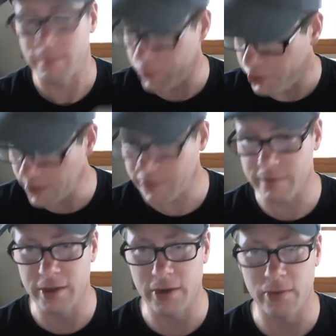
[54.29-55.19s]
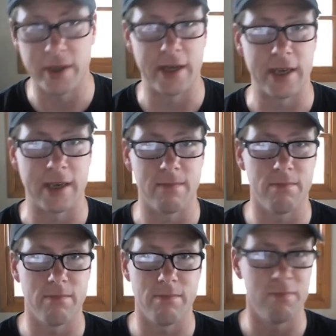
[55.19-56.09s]
just literally like
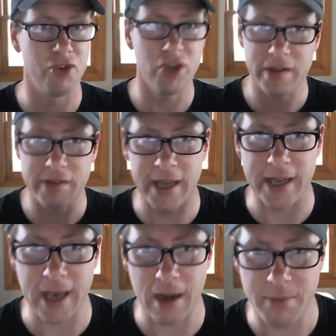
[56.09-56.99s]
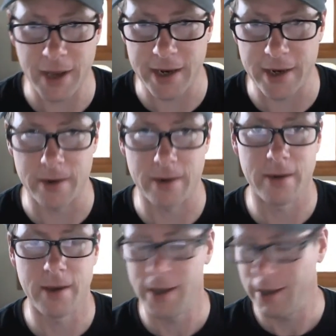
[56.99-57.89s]
just getting out of bed here.
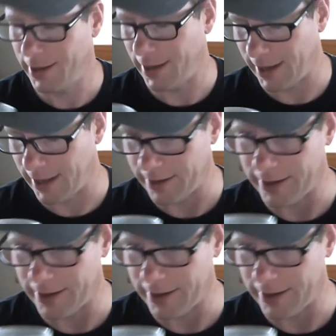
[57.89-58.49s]
And